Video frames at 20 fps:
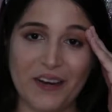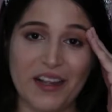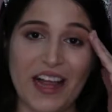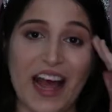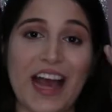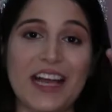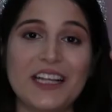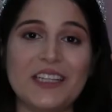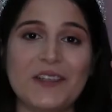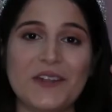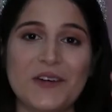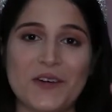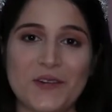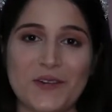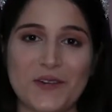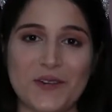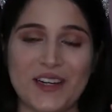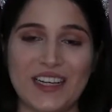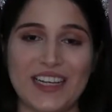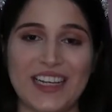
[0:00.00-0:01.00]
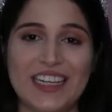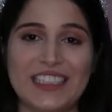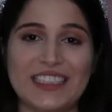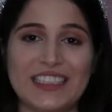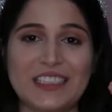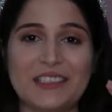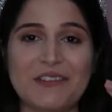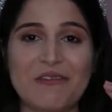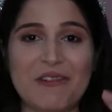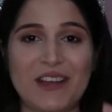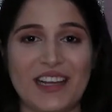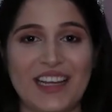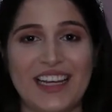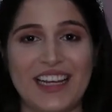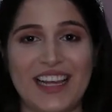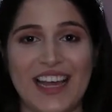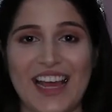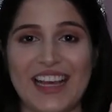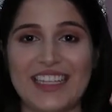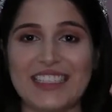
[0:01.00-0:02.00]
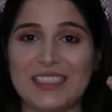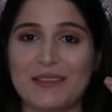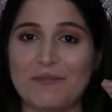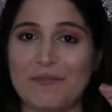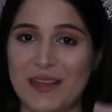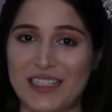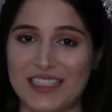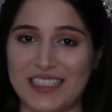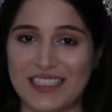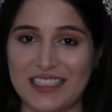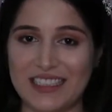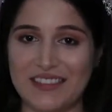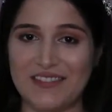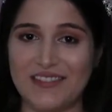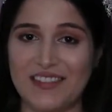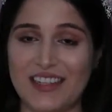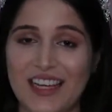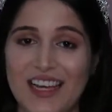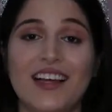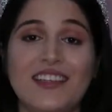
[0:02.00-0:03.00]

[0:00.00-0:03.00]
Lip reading: God, I know it's really expensive.